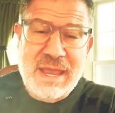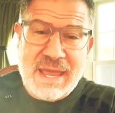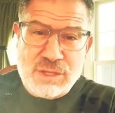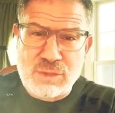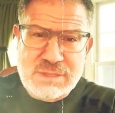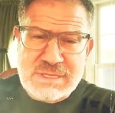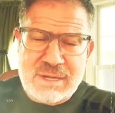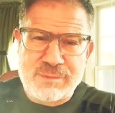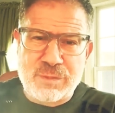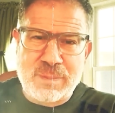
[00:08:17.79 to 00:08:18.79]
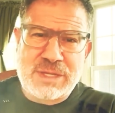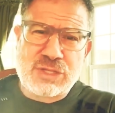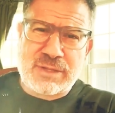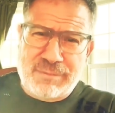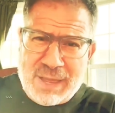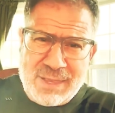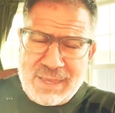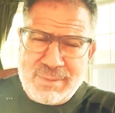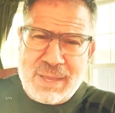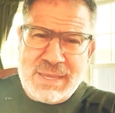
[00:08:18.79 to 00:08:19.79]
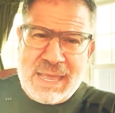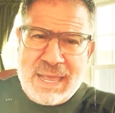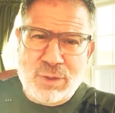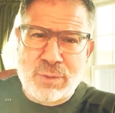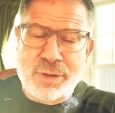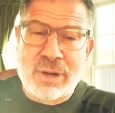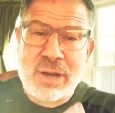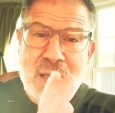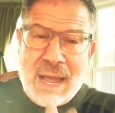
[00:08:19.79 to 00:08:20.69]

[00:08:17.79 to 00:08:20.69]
and use that information to violate my gag order.